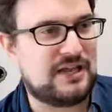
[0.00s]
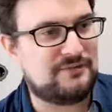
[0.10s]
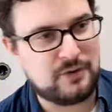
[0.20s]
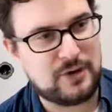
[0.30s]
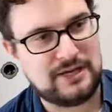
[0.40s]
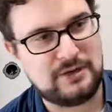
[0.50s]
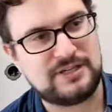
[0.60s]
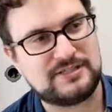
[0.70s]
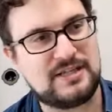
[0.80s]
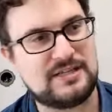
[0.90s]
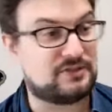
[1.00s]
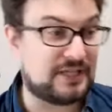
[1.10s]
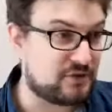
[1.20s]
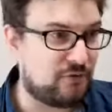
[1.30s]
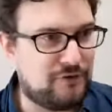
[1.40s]
I have no idea what it says, so
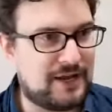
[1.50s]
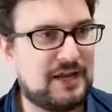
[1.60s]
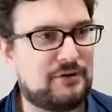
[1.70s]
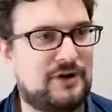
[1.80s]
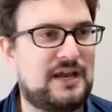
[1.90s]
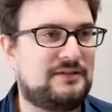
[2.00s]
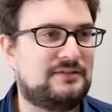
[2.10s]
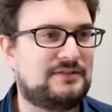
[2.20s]
let's go find out, right?